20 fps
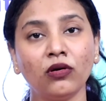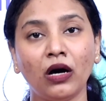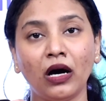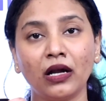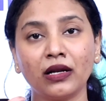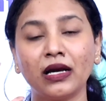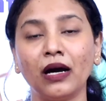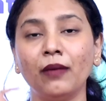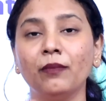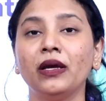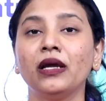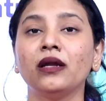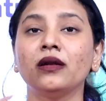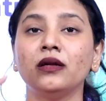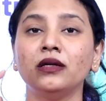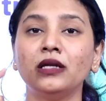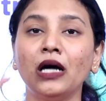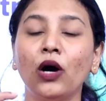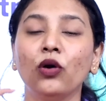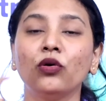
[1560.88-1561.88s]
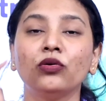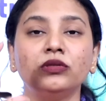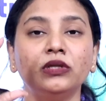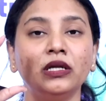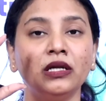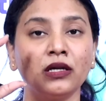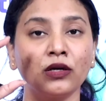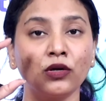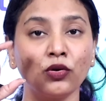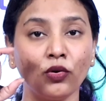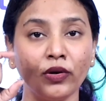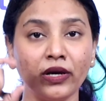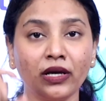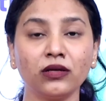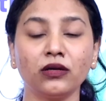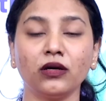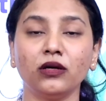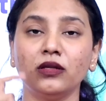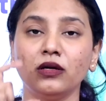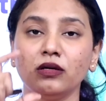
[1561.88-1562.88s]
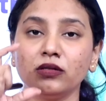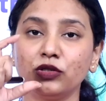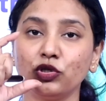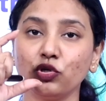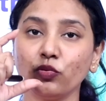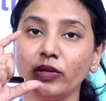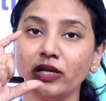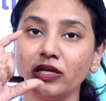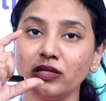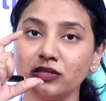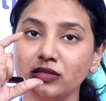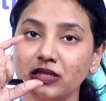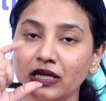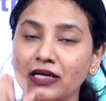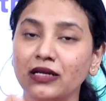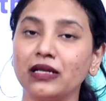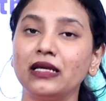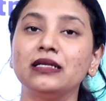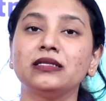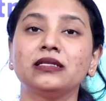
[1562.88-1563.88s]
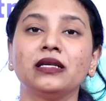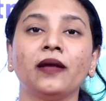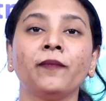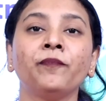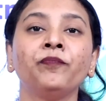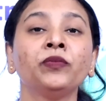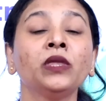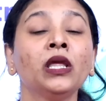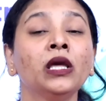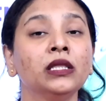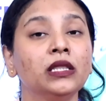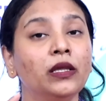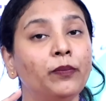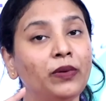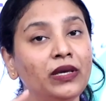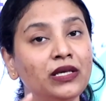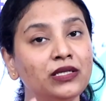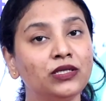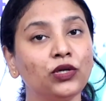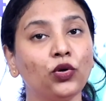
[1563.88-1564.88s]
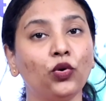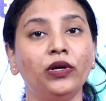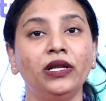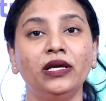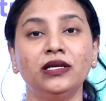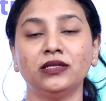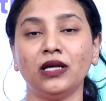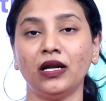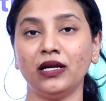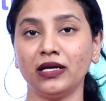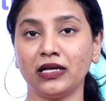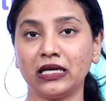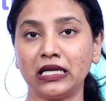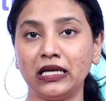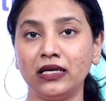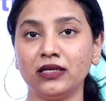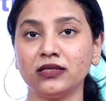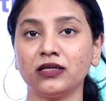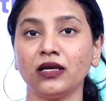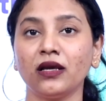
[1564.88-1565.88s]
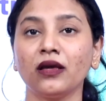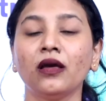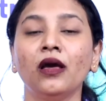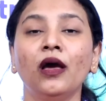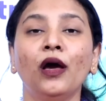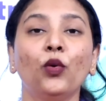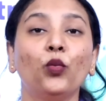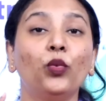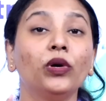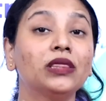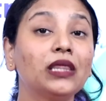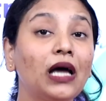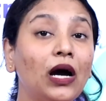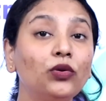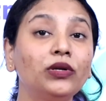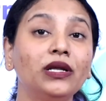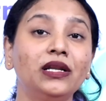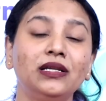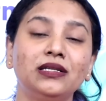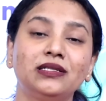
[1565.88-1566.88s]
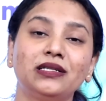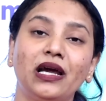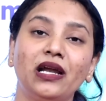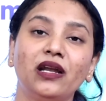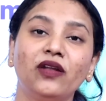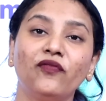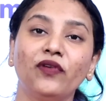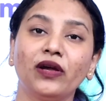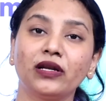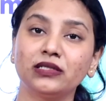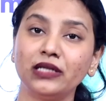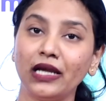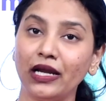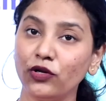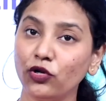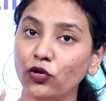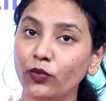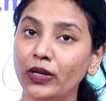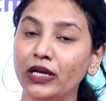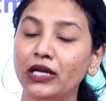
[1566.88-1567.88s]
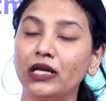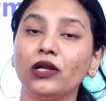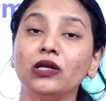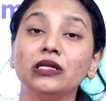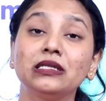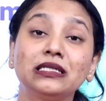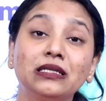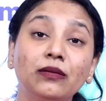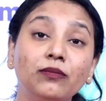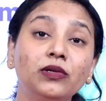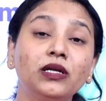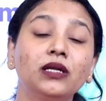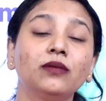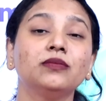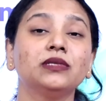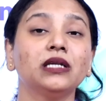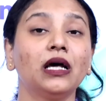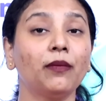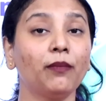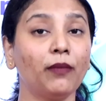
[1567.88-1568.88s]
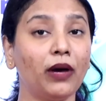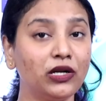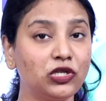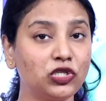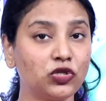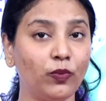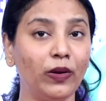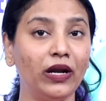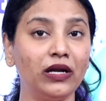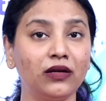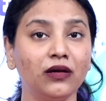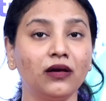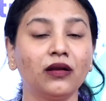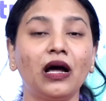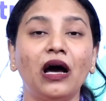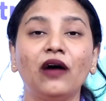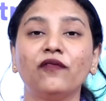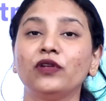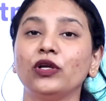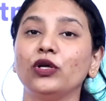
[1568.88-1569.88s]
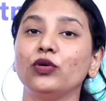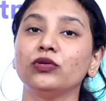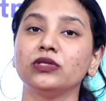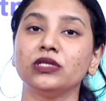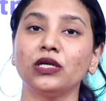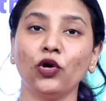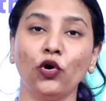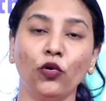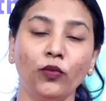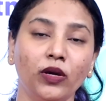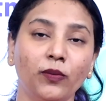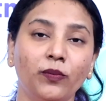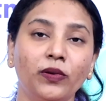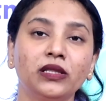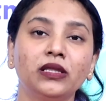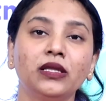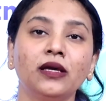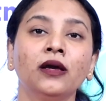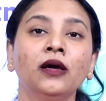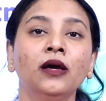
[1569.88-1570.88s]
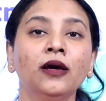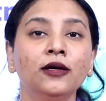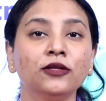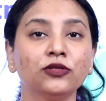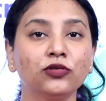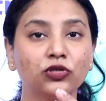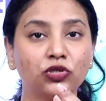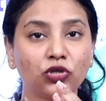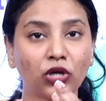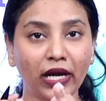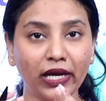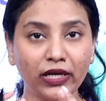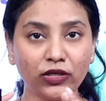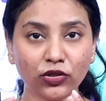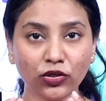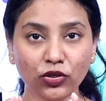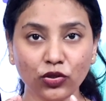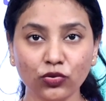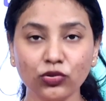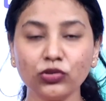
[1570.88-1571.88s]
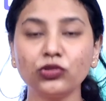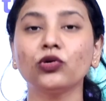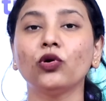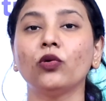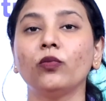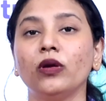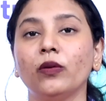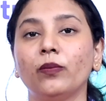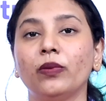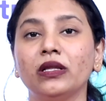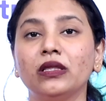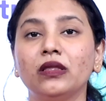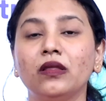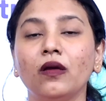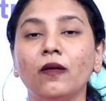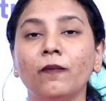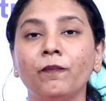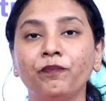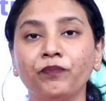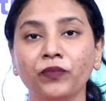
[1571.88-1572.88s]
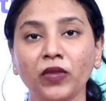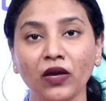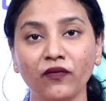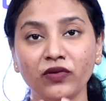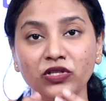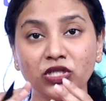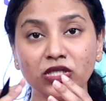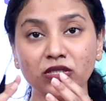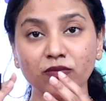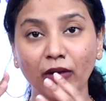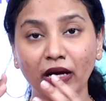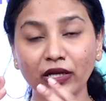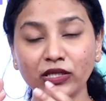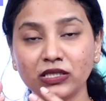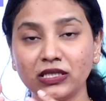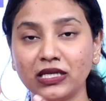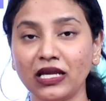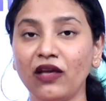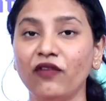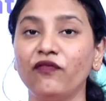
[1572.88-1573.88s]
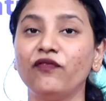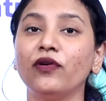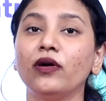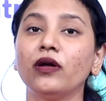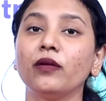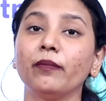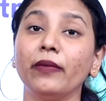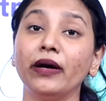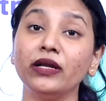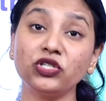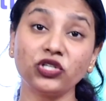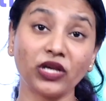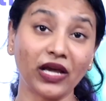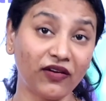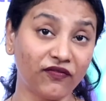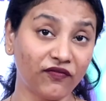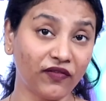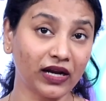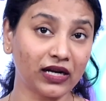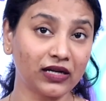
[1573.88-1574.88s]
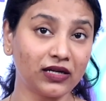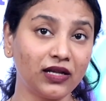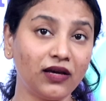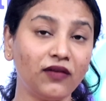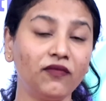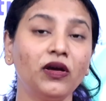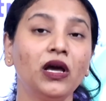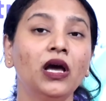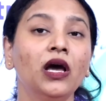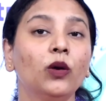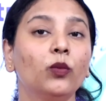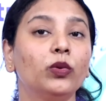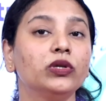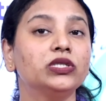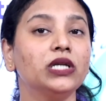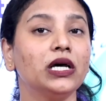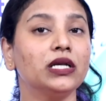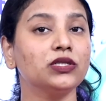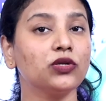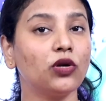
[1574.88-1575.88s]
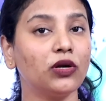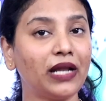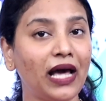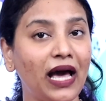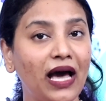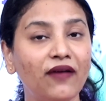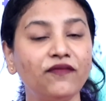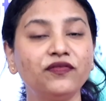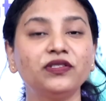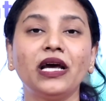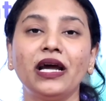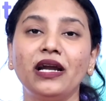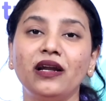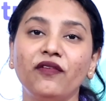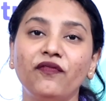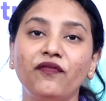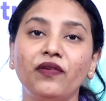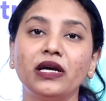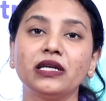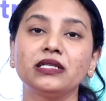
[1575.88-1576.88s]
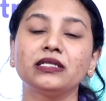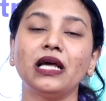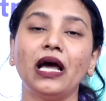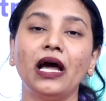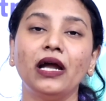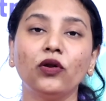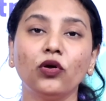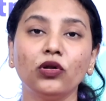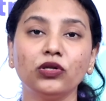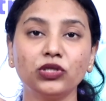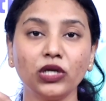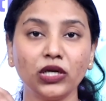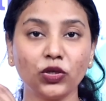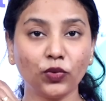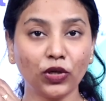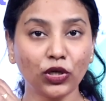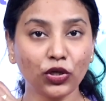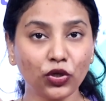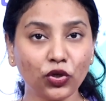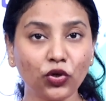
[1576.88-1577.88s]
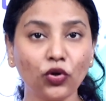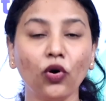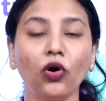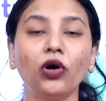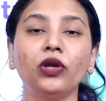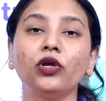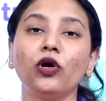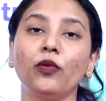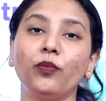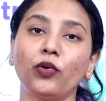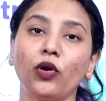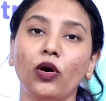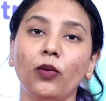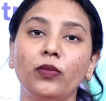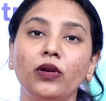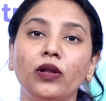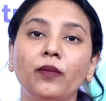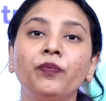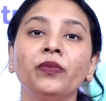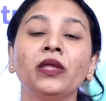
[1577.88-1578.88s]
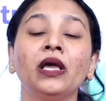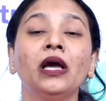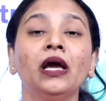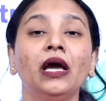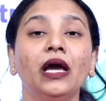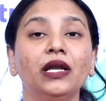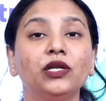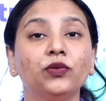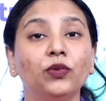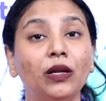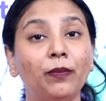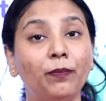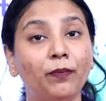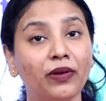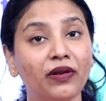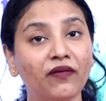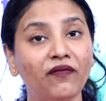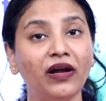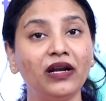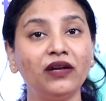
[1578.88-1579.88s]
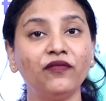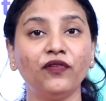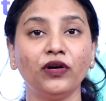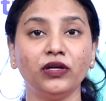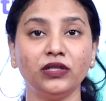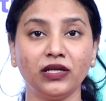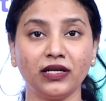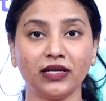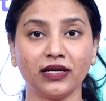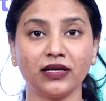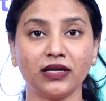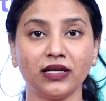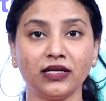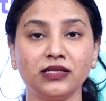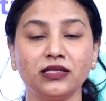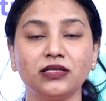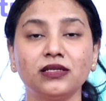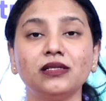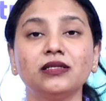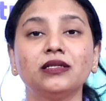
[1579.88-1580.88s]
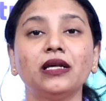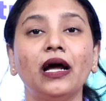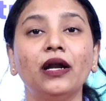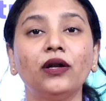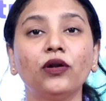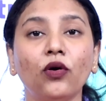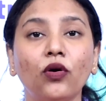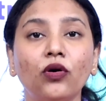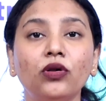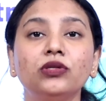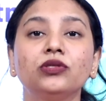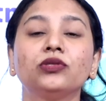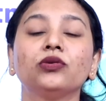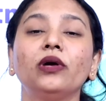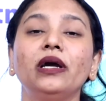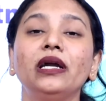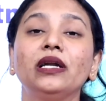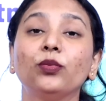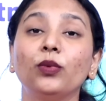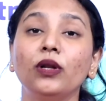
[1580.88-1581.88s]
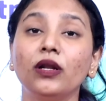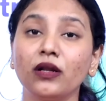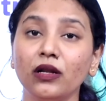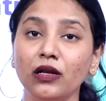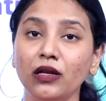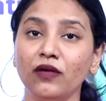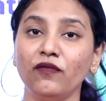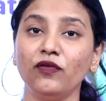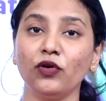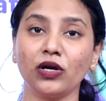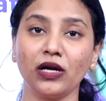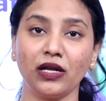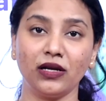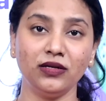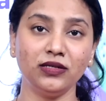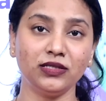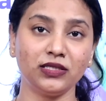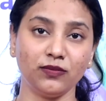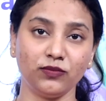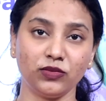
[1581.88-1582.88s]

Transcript: are coming down, going, the tumor is decreasing, the PCODs are decreasing without any side effects. The endometrial symptoms are much better after using homeopathy. So try to use homeopathy, which is much safer, much effective, which does not have side effects, and also it will cure your problem, it will prevent further recurrences, and also it will relieve your current